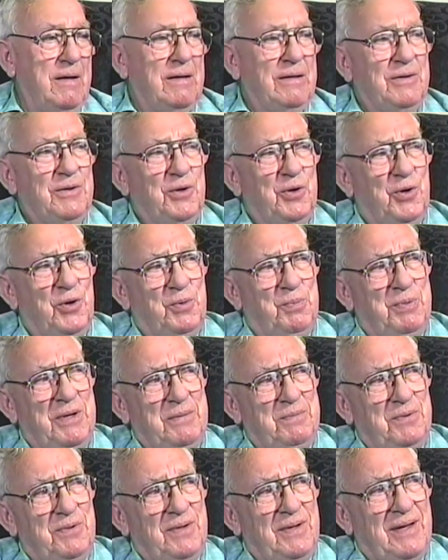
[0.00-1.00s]
No,
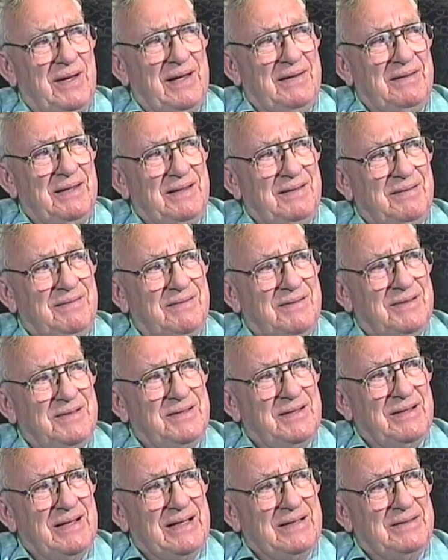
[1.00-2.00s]
people. I think
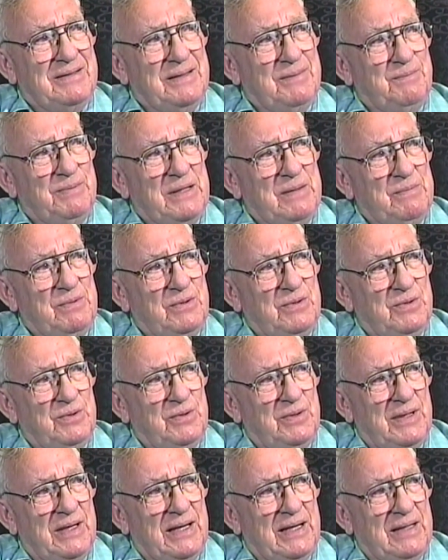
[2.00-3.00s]
I think people who
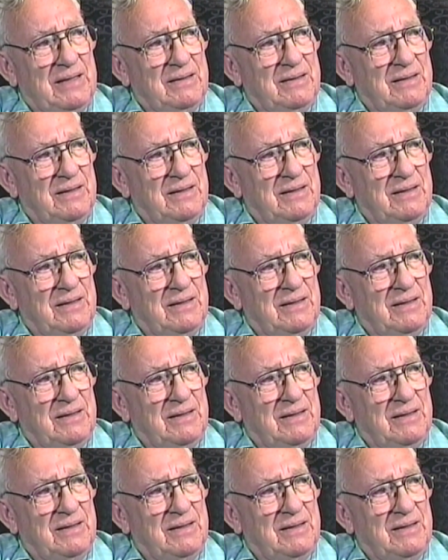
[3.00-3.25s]
had